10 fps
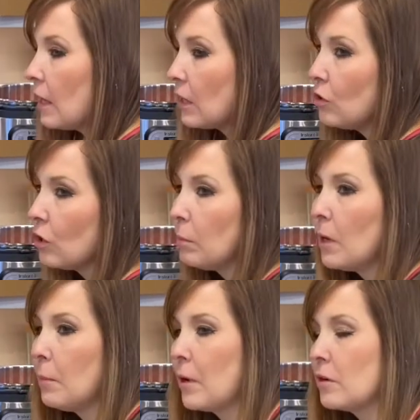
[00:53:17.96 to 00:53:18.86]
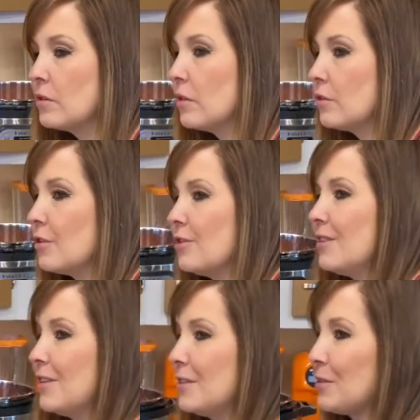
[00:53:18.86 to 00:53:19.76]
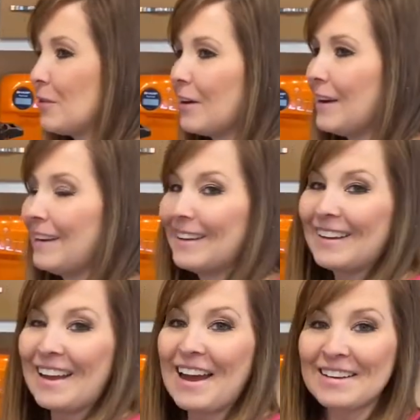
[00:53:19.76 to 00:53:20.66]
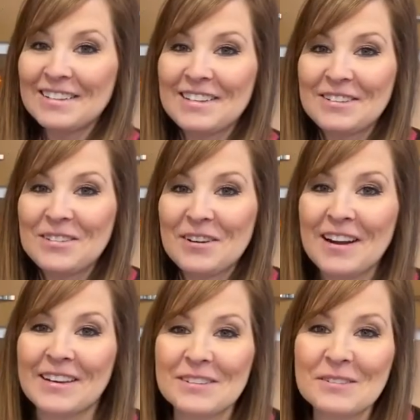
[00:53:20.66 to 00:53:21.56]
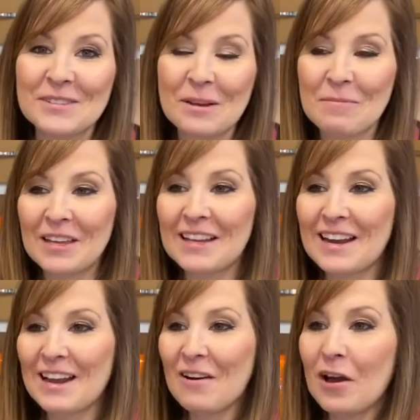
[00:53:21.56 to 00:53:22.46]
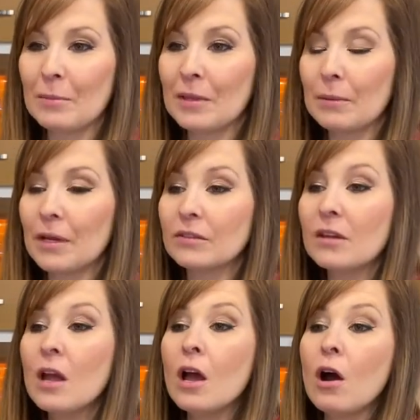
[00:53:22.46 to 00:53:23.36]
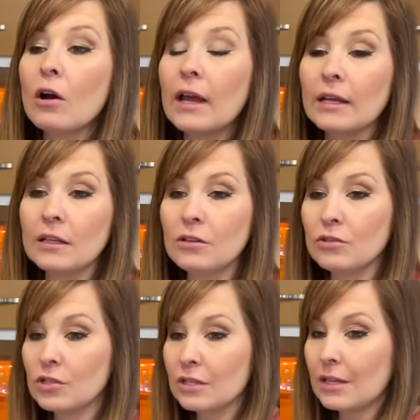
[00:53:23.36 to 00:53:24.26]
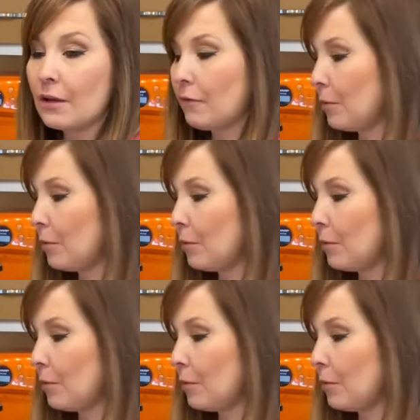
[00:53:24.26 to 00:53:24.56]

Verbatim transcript: can you get me a pair of scissors? Sorry, he's trying to do something and I caught him in the mix. Okay, can you just get that for